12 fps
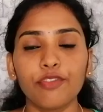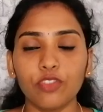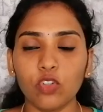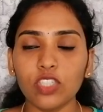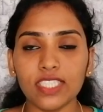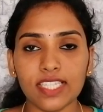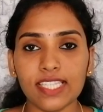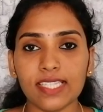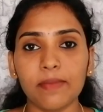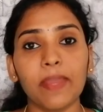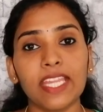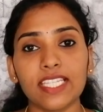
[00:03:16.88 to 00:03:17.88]
Fourth
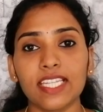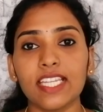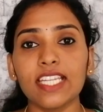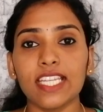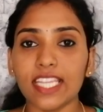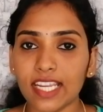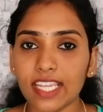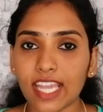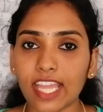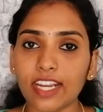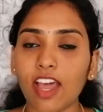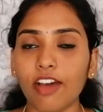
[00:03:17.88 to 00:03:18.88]
is maintaining
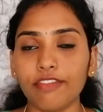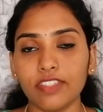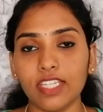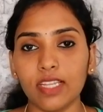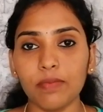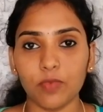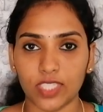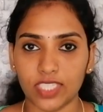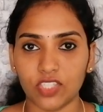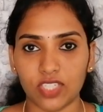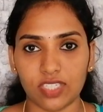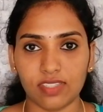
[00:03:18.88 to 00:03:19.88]
kneeling and half kneeling
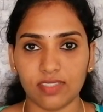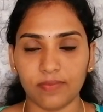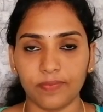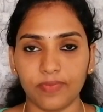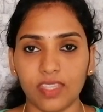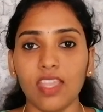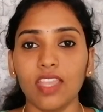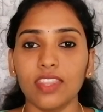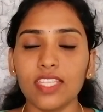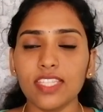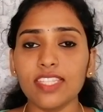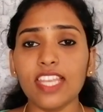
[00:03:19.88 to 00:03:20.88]
positions.
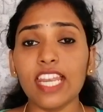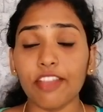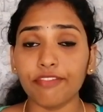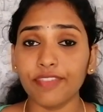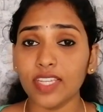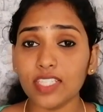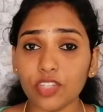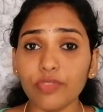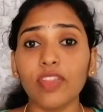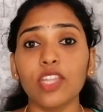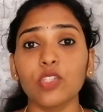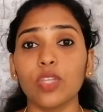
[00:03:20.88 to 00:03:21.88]
This is an
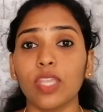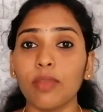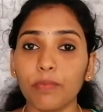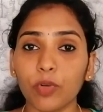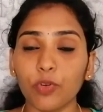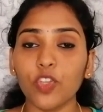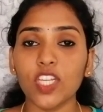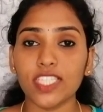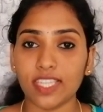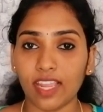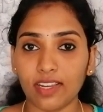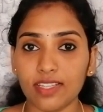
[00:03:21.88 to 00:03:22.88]
effective way to improve your
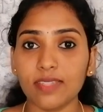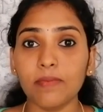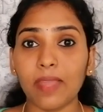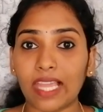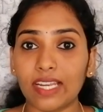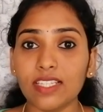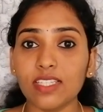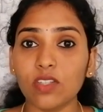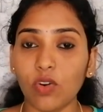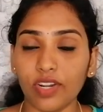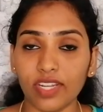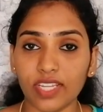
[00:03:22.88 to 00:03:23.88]
child's balance,
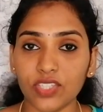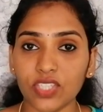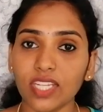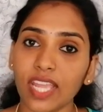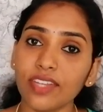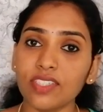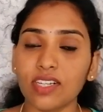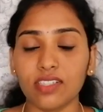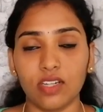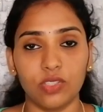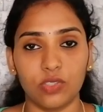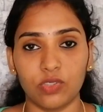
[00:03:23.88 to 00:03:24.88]
coordination, and
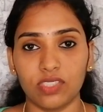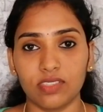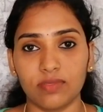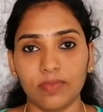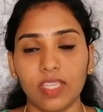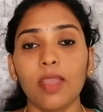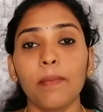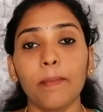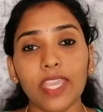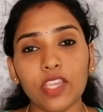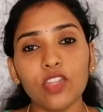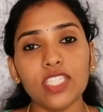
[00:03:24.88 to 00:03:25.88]
tongue control.
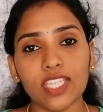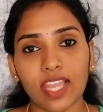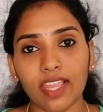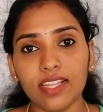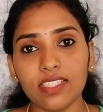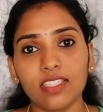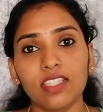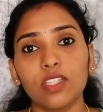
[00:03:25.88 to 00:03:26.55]
Make your child